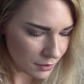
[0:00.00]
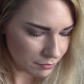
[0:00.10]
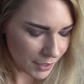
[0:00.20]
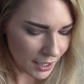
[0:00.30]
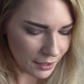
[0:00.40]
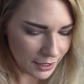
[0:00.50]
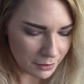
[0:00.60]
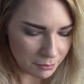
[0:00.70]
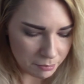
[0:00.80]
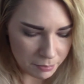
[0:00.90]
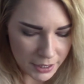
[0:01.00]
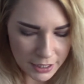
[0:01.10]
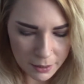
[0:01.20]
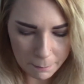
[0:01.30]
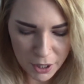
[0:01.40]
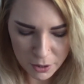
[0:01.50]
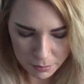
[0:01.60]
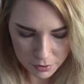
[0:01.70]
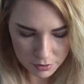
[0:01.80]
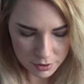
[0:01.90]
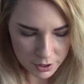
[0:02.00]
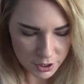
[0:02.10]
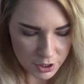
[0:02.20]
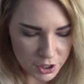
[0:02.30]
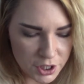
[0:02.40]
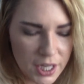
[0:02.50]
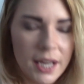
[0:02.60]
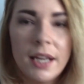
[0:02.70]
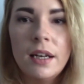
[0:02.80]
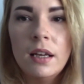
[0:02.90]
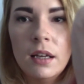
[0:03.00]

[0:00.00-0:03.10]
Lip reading: kind of like pink purple shade.